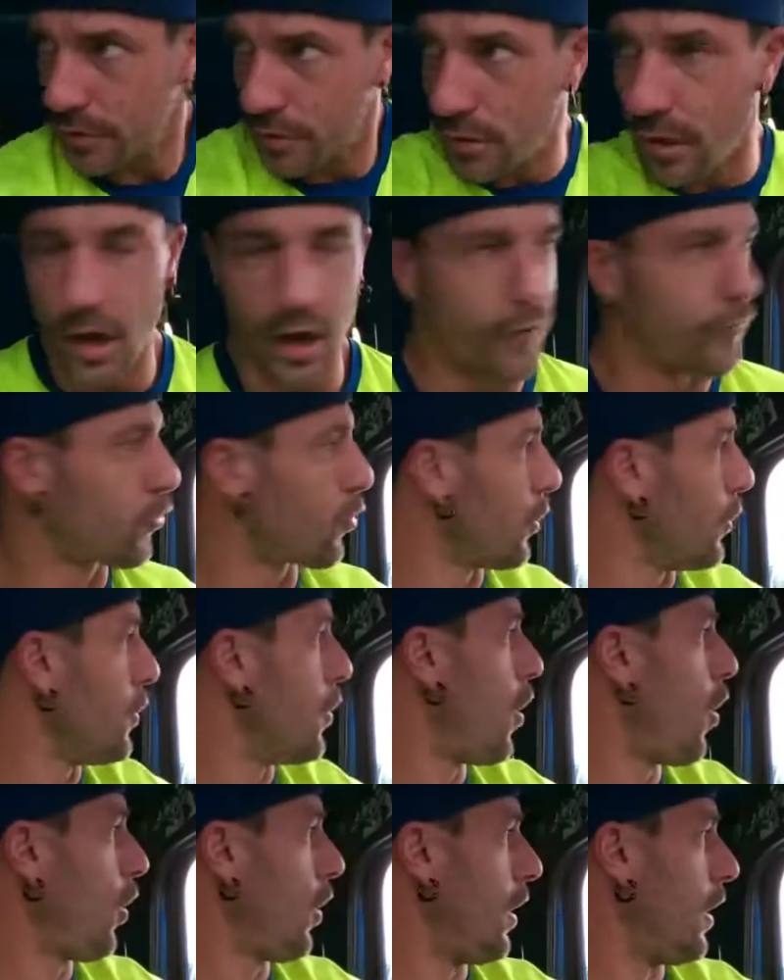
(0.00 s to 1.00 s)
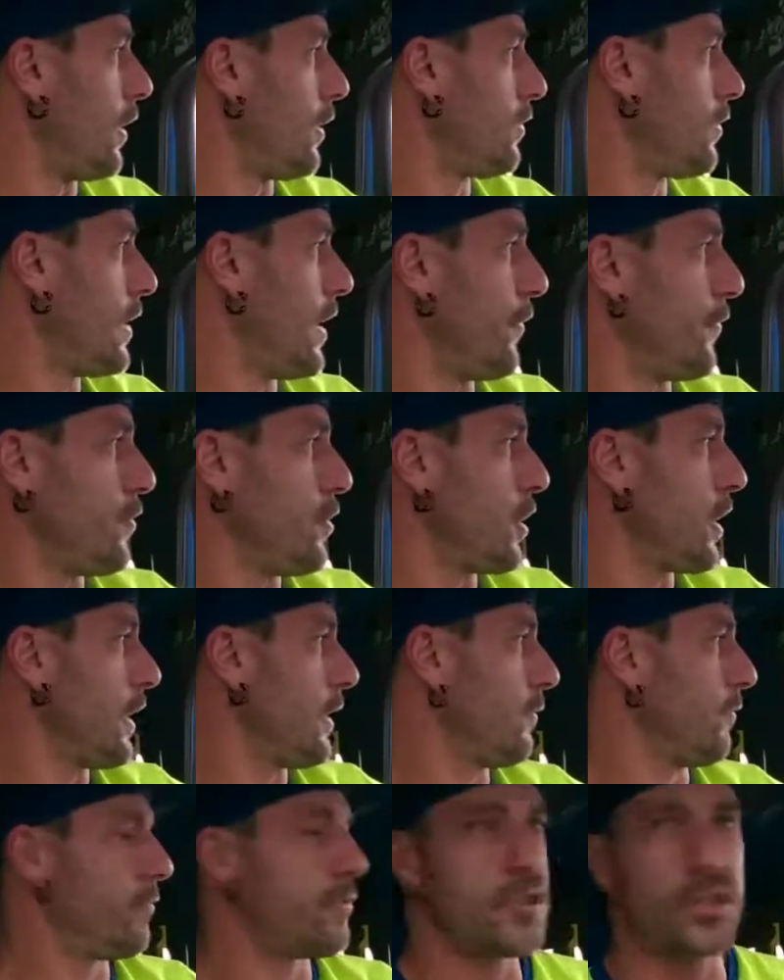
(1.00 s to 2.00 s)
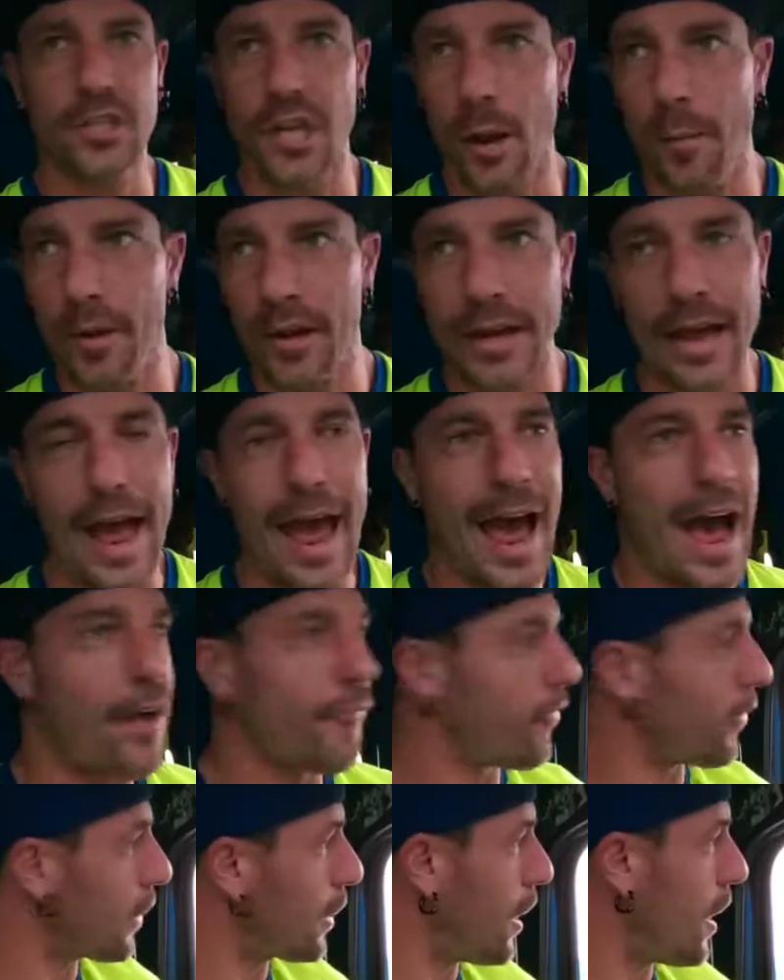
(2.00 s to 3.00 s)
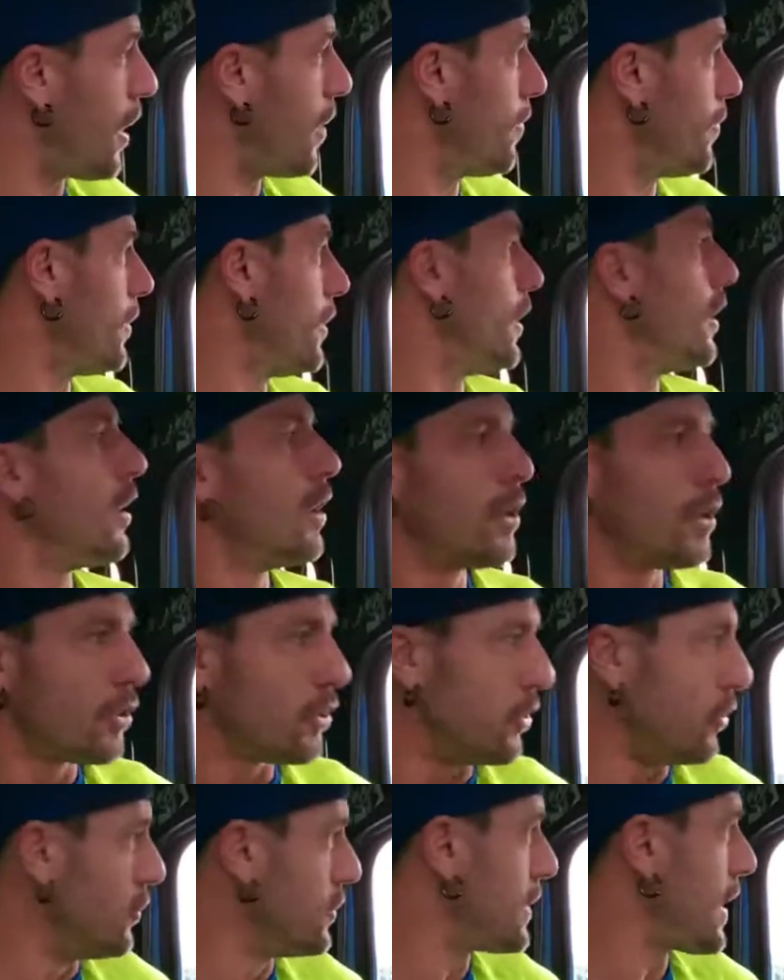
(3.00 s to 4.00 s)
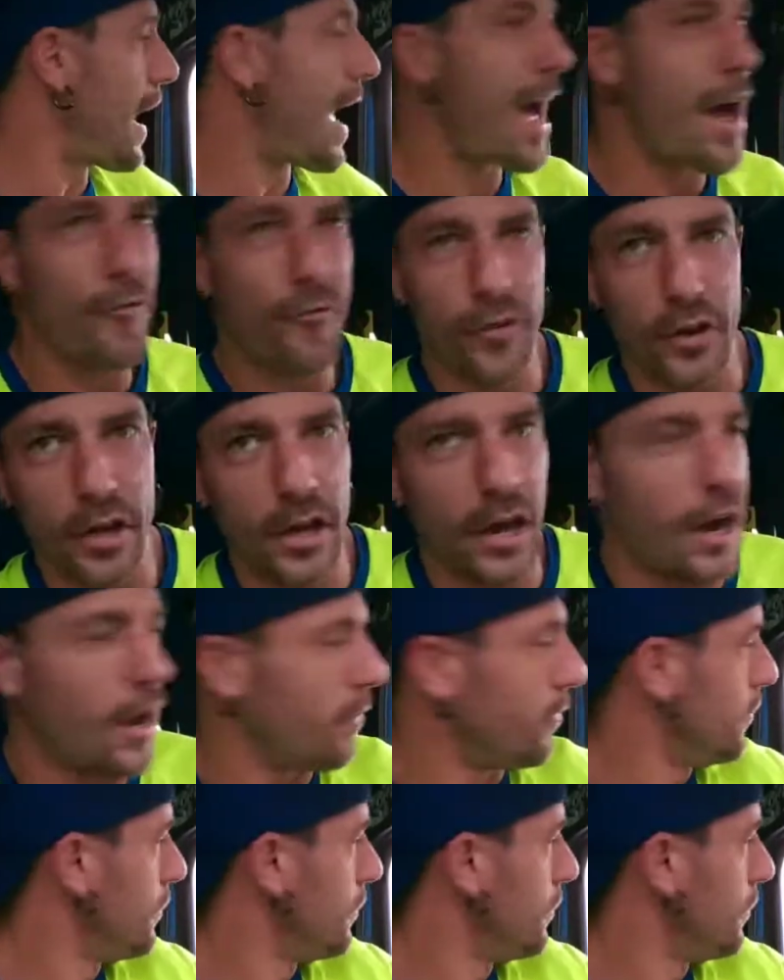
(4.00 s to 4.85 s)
of granola. If you can stomach a 1/2 cup, use a 1/2 cup.